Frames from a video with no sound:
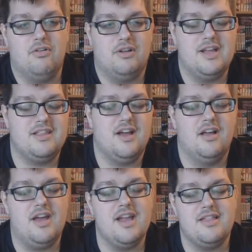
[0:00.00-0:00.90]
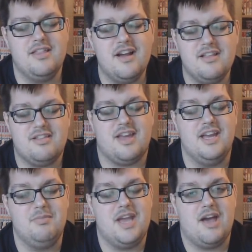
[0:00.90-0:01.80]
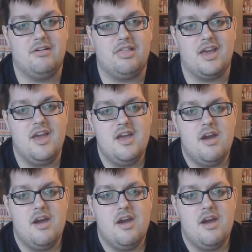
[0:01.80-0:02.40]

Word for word: or it does it does take me out of like